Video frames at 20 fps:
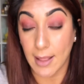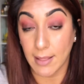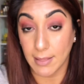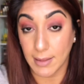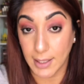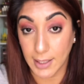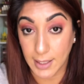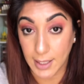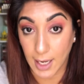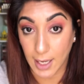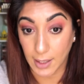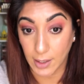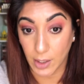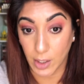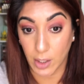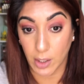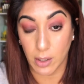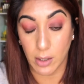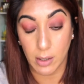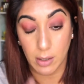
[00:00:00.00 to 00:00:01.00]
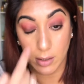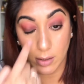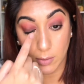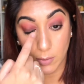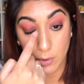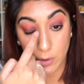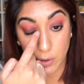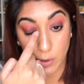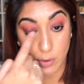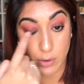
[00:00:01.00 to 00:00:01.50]
Lid color,
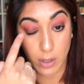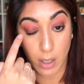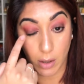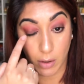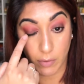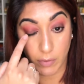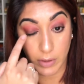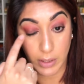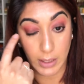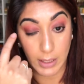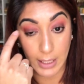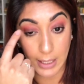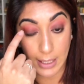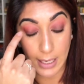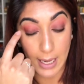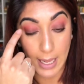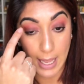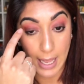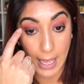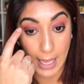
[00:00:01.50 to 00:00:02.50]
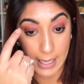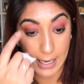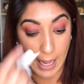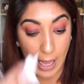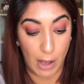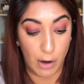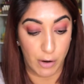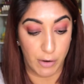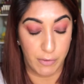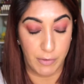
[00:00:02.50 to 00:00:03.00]
which goes all over the lid, and
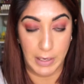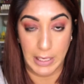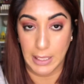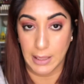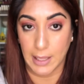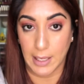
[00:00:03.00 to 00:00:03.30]
outer V.